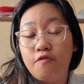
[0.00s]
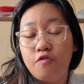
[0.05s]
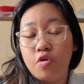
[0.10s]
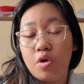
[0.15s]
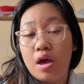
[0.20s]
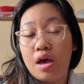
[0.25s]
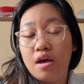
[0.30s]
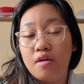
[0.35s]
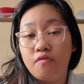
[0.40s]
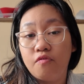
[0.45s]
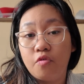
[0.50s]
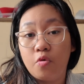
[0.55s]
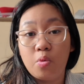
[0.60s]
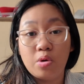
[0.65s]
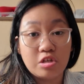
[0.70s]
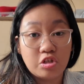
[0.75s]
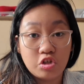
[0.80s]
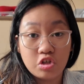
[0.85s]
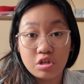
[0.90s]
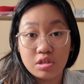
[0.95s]
have
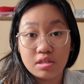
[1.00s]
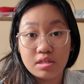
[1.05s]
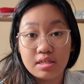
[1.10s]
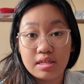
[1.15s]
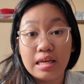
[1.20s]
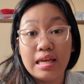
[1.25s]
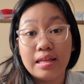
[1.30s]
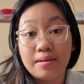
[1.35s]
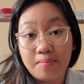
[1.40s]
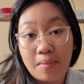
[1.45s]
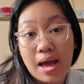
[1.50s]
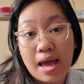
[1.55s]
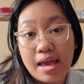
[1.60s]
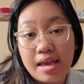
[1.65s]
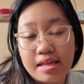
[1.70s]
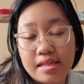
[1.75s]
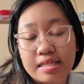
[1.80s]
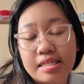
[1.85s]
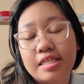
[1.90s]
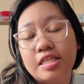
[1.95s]
questions in
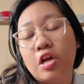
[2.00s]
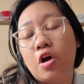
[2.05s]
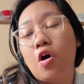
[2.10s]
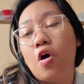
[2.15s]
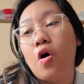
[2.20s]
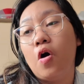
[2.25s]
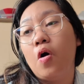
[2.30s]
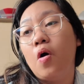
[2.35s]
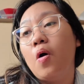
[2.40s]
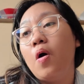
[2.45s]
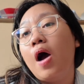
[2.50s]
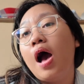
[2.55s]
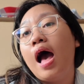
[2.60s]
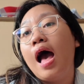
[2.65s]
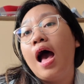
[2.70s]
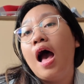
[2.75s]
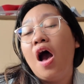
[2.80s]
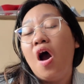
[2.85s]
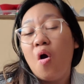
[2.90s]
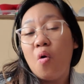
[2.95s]
mind. So
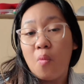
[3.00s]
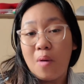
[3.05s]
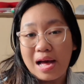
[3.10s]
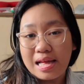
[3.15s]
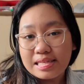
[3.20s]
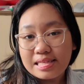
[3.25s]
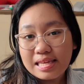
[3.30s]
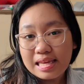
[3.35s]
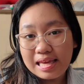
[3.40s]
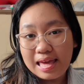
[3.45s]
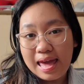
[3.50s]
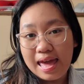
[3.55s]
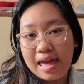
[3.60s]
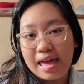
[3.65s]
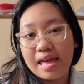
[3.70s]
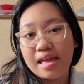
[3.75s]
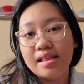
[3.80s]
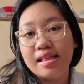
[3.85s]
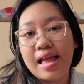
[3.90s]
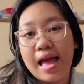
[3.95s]
once
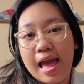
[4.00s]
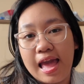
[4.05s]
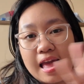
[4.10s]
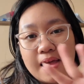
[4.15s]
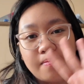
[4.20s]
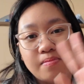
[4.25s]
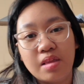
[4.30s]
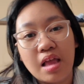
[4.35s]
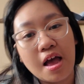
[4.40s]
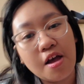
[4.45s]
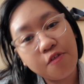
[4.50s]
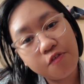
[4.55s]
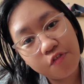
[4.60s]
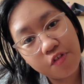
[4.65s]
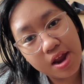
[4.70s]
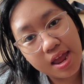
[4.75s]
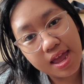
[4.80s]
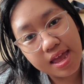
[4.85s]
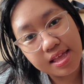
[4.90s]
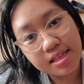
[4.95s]
again, I am Love
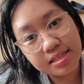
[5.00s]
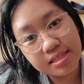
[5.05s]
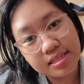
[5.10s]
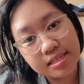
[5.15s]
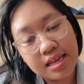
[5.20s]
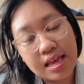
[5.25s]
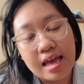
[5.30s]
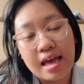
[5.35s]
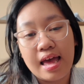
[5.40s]
Rens,